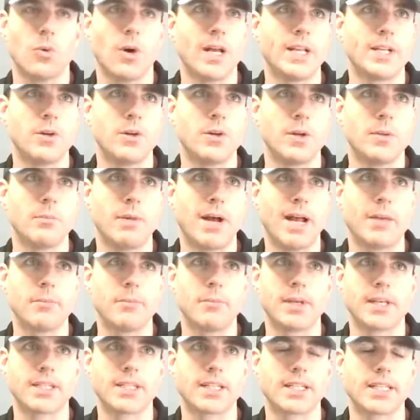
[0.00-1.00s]
Well, I know in my
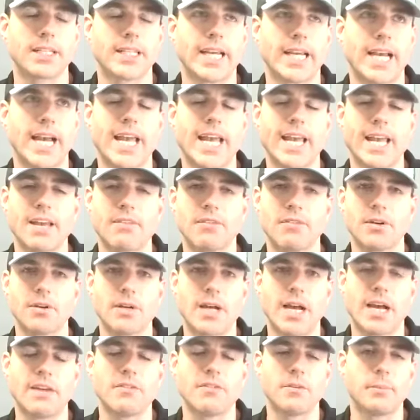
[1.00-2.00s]
business, like I have
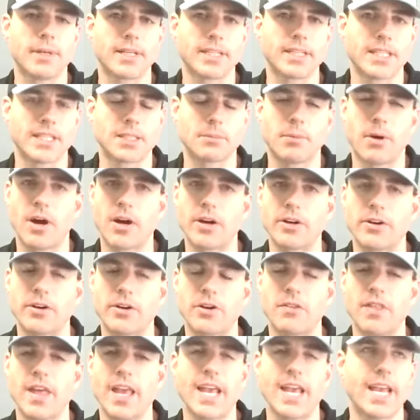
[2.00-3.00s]
a business
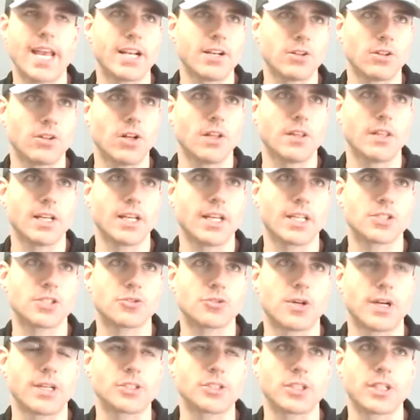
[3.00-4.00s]
partner, they handle all the
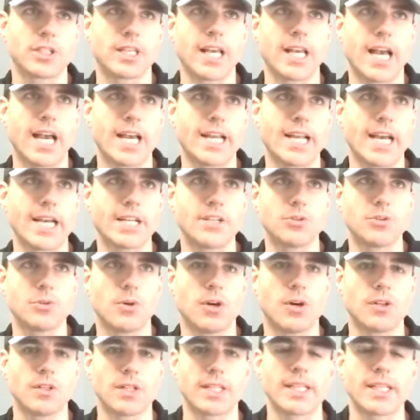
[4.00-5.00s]
construction side. I do
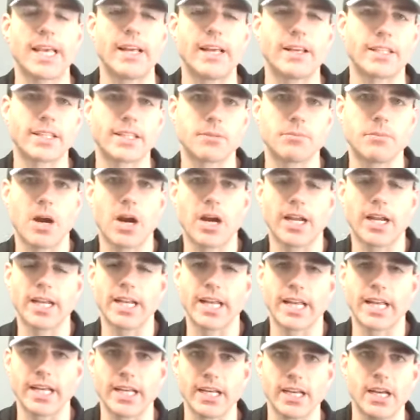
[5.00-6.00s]
all the sales and
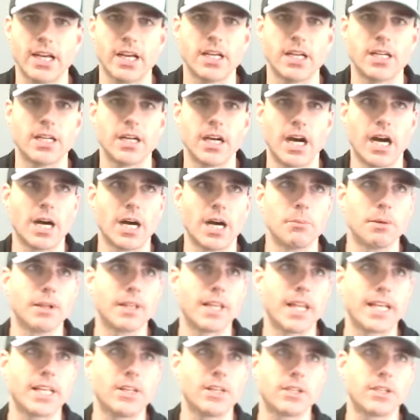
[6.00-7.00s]
marketing. But
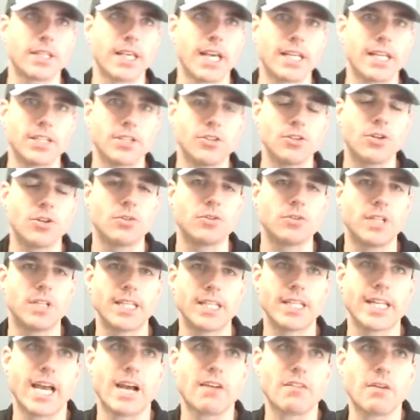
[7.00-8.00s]
like you said, you don't need
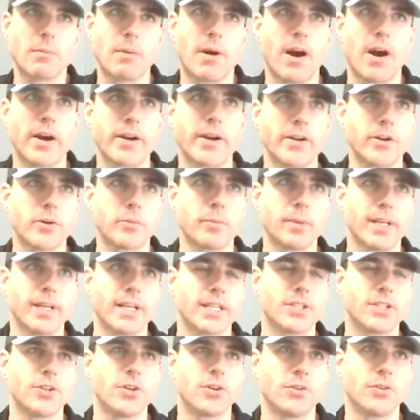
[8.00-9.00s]
to have a partner
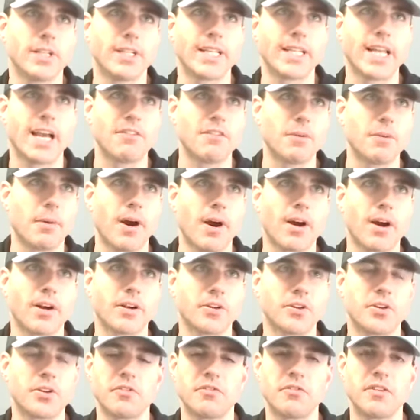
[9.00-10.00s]
because you don't need to have a
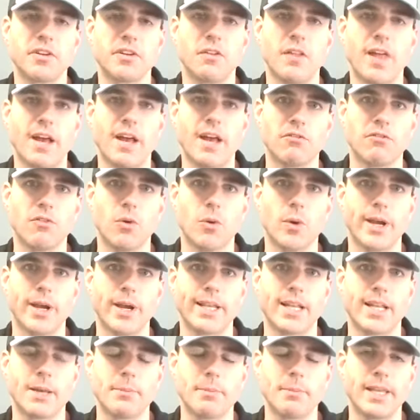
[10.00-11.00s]
partner to fill that
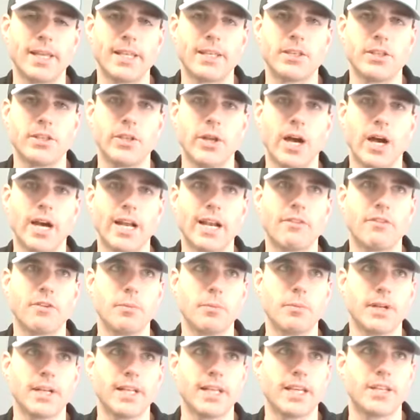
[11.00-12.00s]
void. I mean, not
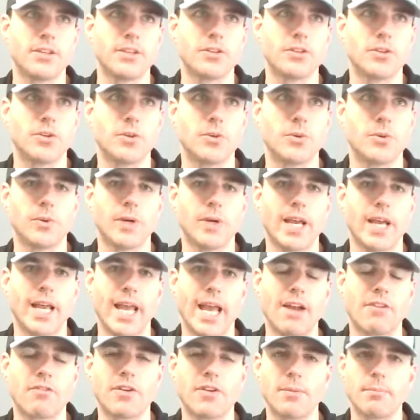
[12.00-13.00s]
everybody can do
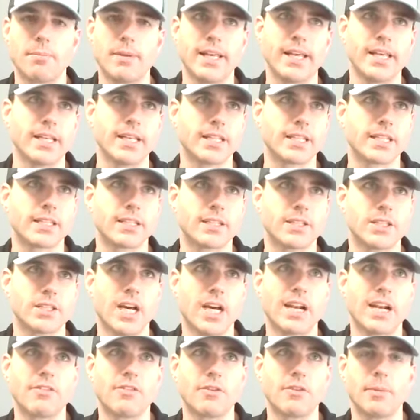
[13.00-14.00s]
every piece.
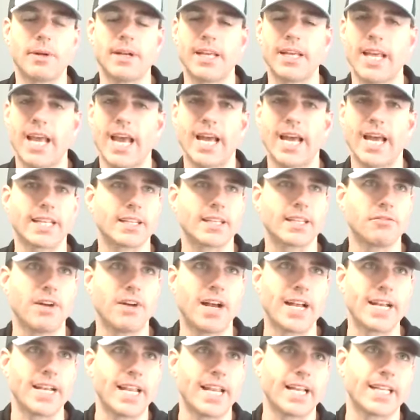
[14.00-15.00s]
Not everybody has the
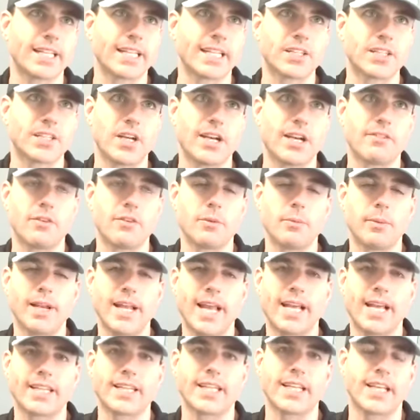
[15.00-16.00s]
finances. Not everybody
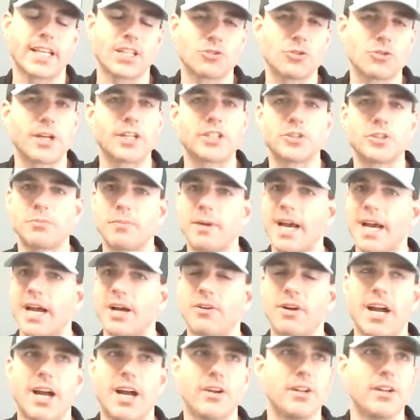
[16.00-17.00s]
has the construction
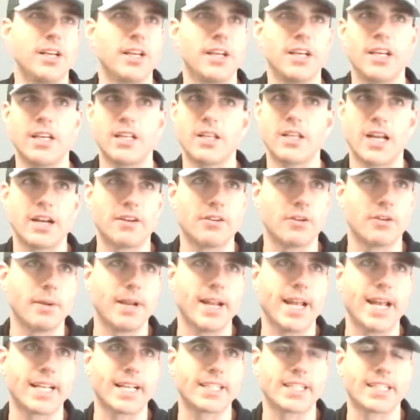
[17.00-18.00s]
background. Not
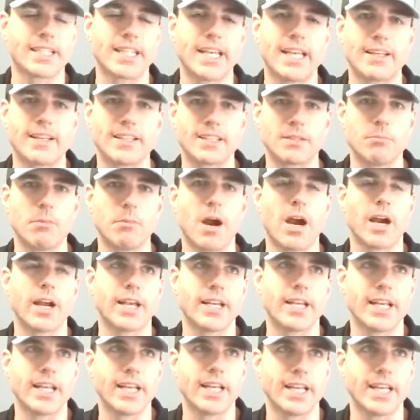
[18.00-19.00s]
everybody has the sales and
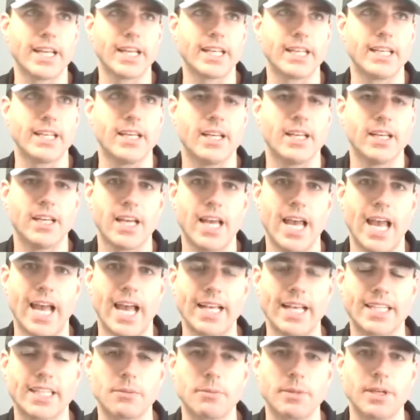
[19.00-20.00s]
marketing. And
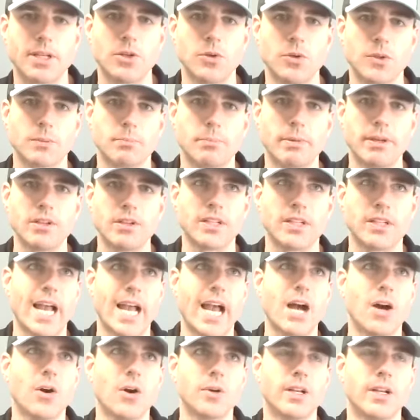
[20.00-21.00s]
as somebody who's building
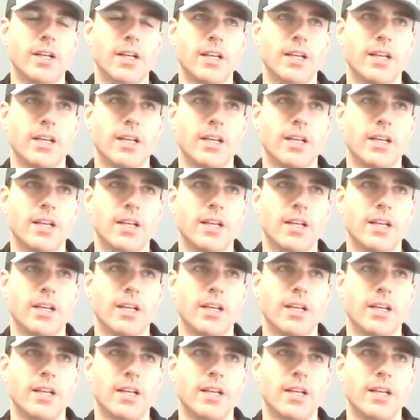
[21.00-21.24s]
out,